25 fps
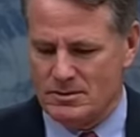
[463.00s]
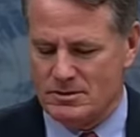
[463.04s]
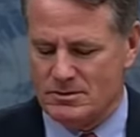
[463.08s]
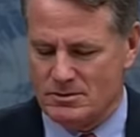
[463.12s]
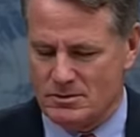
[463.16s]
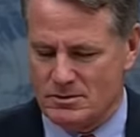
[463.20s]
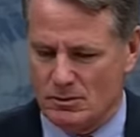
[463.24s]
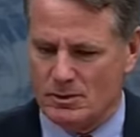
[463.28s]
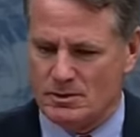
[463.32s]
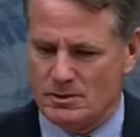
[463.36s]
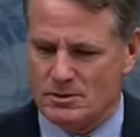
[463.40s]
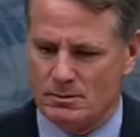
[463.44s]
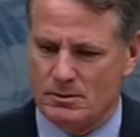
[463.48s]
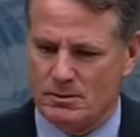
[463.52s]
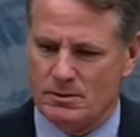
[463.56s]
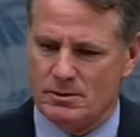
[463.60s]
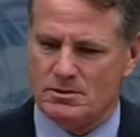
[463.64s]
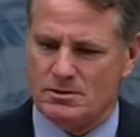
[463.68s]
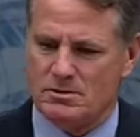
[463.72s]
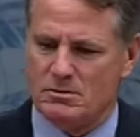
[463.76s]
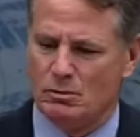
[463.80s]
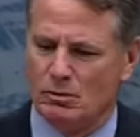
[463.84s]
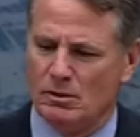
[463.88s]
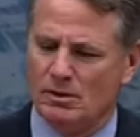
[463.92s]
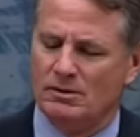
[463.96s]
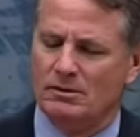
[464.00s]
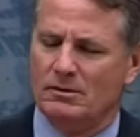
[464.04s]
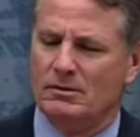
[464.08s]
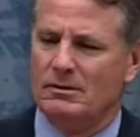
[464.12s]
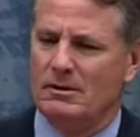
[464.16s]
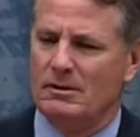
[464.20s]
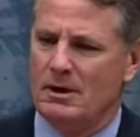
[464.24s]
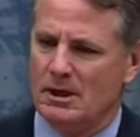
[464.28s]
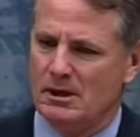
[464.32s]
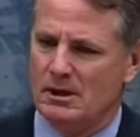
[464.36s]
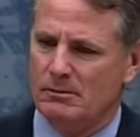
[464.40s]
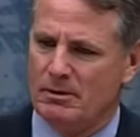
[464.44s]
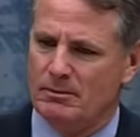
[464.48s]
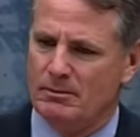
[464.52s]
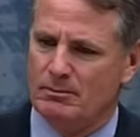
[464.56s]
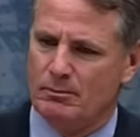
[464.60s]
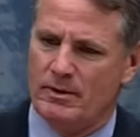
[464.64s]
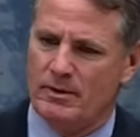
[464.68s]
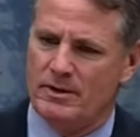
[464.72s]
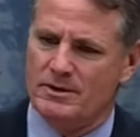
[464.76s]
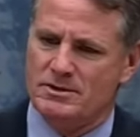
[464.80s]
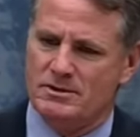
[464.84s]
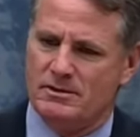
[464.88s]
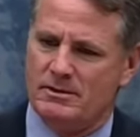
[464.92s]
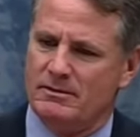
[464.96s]
that George Bush will no longer be
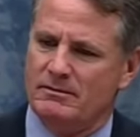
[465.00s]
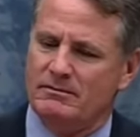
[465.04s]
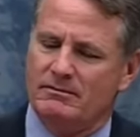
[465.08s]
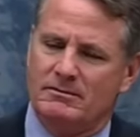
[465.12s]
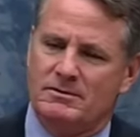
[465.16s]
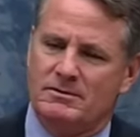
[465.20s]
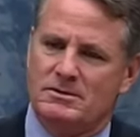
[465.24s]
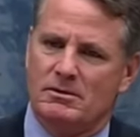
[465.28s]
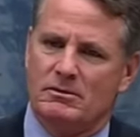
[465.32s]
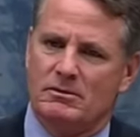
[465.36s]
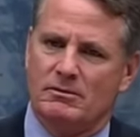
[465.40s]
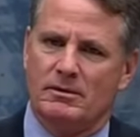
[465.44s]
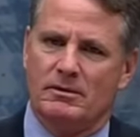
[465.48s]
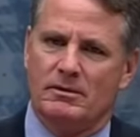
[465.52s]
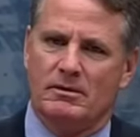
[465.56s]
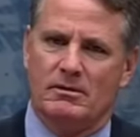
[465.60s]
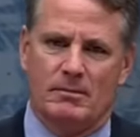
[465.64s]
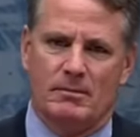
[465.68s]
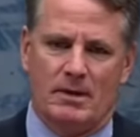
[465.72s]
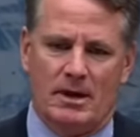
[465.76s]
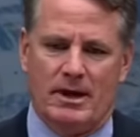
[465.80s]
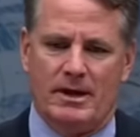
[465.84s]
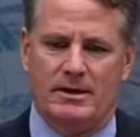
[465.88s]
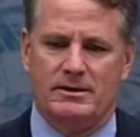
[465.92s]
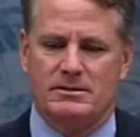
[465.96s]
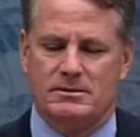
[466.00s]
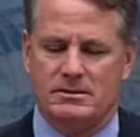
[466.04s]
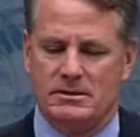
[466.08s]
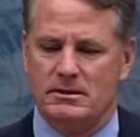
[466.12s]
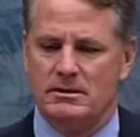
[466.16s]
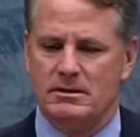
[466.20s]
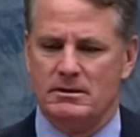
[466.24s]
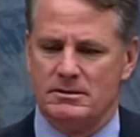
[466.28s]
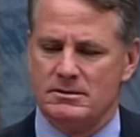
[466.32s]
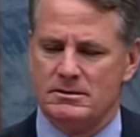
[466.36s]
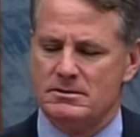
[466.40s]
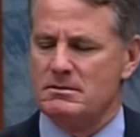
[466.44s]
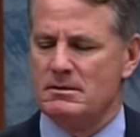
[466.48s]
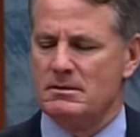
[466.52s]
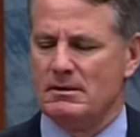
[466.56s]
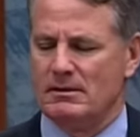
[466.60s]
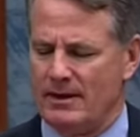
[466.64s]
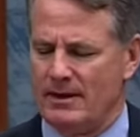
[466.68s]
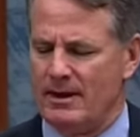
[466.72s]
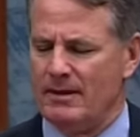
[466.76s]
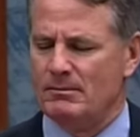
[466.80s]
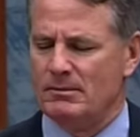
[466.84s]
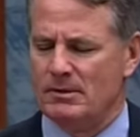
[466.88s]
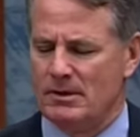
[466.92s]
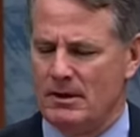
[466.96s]
president, so in their minds, he is the
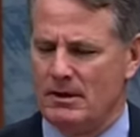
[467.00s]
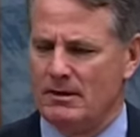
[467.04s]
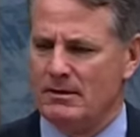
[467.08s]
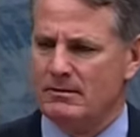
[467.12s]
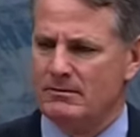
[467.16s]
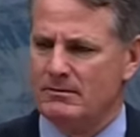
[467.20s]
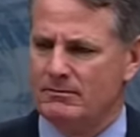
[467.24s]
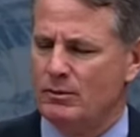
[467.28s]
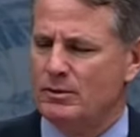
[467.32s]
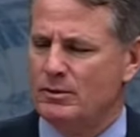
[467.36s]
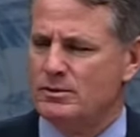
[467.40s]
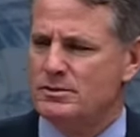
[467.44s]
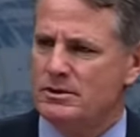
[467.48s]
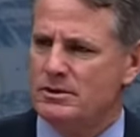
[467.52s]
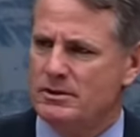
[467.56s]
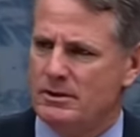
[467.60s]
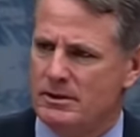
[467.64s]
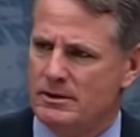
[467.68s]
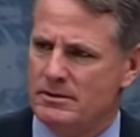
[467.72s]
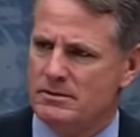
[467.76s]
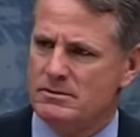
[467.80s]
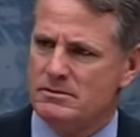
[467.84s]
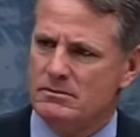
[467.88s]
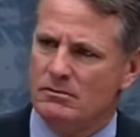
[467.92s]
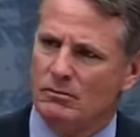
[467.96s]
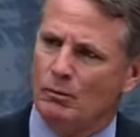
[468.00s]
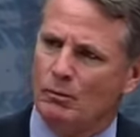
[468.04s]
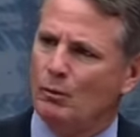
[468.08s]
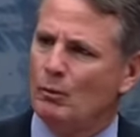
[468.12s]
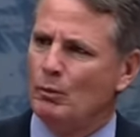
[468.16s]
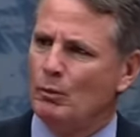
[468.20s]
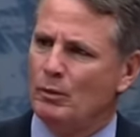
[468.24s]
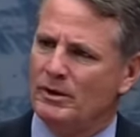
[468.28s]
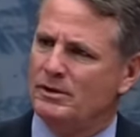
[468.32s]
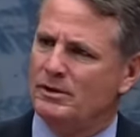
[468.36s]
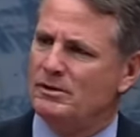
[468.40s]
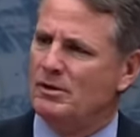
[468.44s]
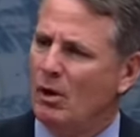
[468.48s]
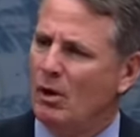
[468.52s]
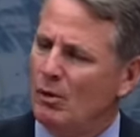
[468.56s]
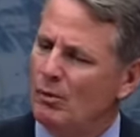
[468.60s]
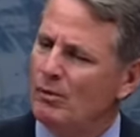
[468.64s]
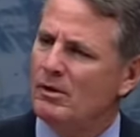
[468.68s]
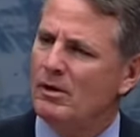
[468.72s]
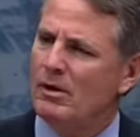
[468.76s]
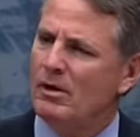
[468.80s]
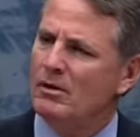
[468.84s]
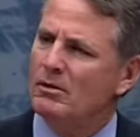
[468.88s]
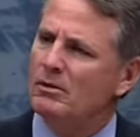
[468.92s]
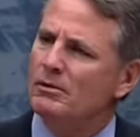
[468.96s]
lame duck, of which he is. We
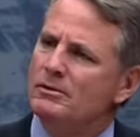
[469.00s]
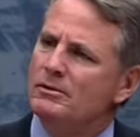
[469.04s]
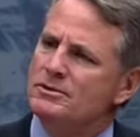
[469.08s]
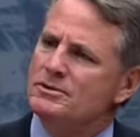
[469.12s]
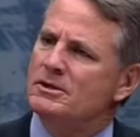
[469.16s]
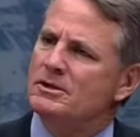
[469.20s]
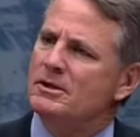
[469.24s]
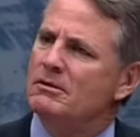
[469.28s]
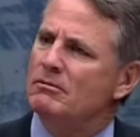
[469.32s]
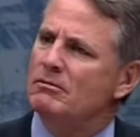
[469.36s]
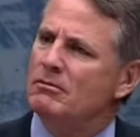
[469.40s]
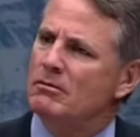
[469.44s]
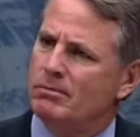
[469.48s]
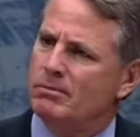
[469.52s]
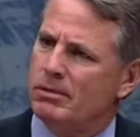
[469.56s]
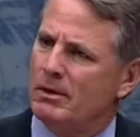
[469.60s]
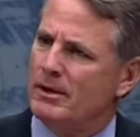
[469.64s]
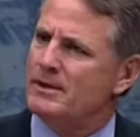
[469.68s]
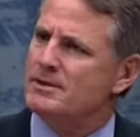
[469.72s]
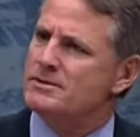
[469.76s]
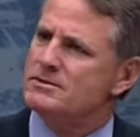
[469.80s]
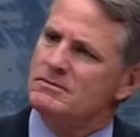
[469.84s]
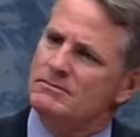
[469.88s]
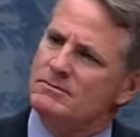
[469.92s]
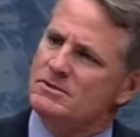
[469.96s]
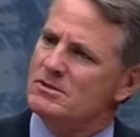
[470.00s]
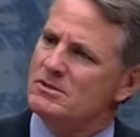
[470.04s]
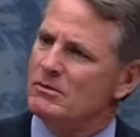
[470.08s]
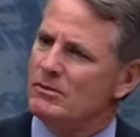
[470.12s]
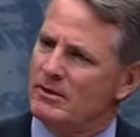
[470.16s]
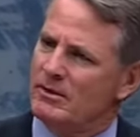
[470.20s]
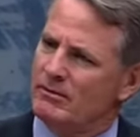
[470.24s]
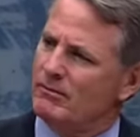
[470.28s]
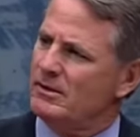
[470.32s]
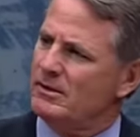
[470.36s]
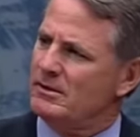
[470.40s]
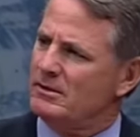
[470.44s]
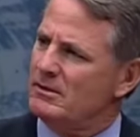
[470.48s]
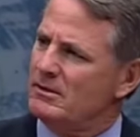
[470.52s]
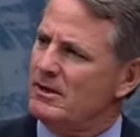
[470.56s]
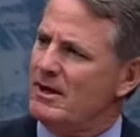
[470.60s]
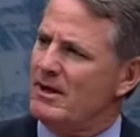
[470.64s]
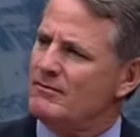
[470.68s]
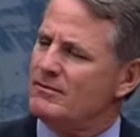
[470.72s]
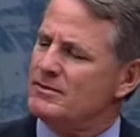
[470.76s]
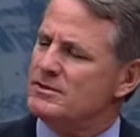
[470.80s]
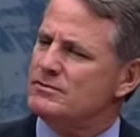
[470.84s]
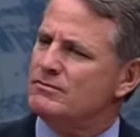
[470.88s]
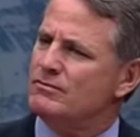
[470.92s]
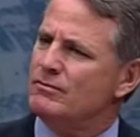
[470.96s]
don't know who's going to replace him, so we, we do
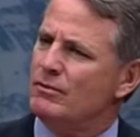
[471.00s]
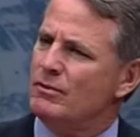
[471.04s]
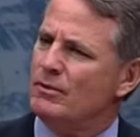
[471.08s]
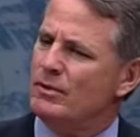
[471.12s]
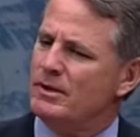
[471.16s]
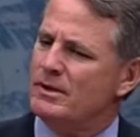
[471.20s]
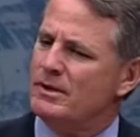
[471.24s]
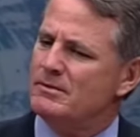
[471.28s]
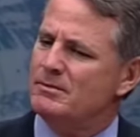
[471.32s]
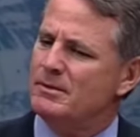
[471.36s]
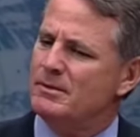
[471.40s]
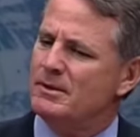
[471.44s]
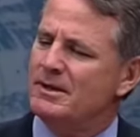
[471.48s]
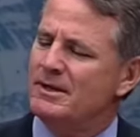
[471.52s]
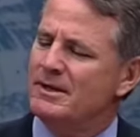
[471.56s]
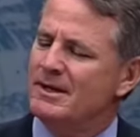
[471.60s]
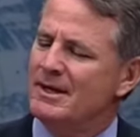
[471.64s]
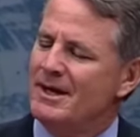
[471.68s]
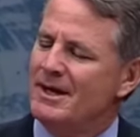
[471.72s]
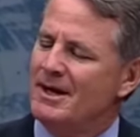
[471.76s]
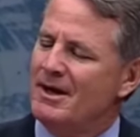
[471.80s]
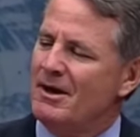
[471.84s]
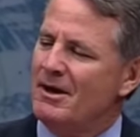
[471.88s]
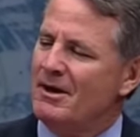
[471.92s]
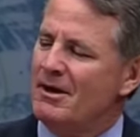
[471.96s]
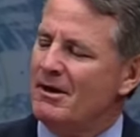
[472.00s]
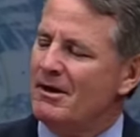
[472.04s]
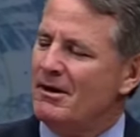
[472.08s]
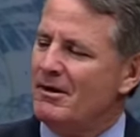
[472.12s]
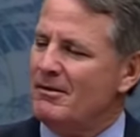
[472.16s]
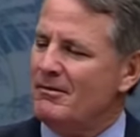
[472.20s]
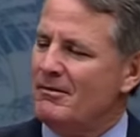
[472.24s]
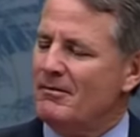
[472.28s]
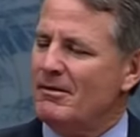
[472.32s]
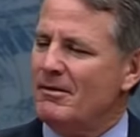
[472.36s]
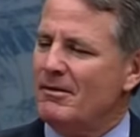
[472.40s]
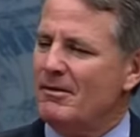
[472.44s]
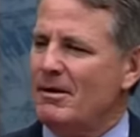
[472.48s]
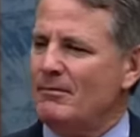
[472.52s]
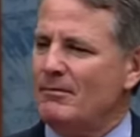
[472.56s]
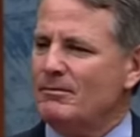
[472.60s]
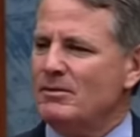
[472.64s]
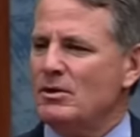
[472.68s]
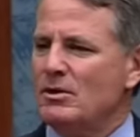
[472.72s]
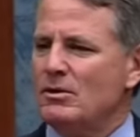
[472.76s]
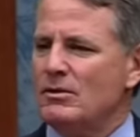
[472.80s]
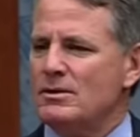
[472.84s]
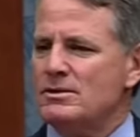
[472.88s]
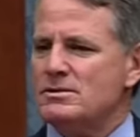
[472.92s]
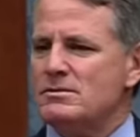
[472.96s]
have this void. But uh, I'm
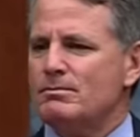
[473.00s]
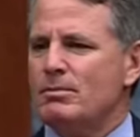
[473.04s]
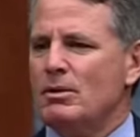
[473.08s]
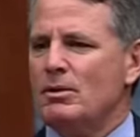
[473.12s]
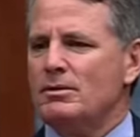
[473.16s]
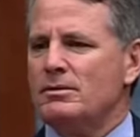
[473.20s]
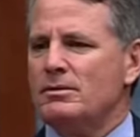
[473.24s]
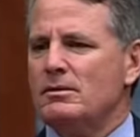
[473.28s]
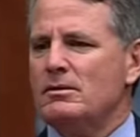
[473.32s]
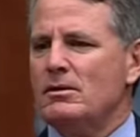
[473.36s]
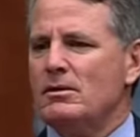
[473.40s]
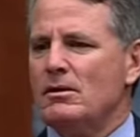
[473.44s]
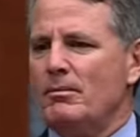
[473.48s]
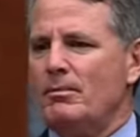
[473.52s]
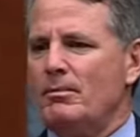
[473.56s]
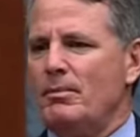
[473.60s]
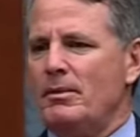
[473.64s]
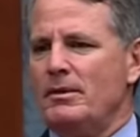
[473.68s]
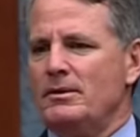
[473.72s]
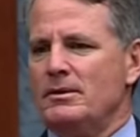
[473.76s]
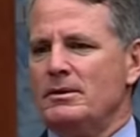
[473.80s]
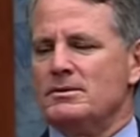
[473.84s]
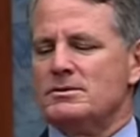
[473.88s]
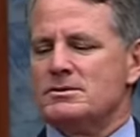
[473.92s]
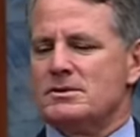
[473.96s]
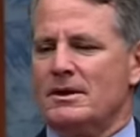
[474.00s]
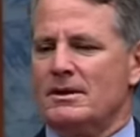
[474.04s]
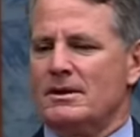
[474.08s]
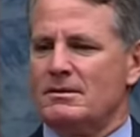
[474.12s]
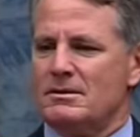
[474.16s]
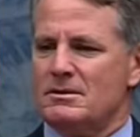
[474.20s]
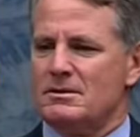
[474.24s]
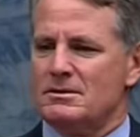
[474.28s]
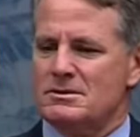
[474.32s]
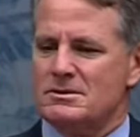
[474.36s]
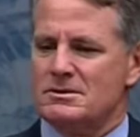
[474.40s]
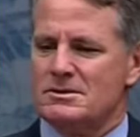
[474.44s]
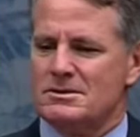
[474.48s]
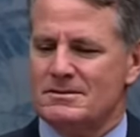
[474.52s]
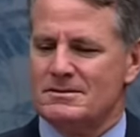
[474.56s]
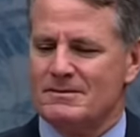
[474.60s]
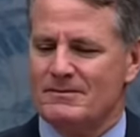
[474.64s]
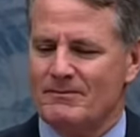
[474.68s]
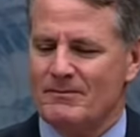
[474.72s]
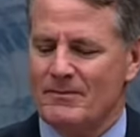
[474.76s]
curious both of your opinions on this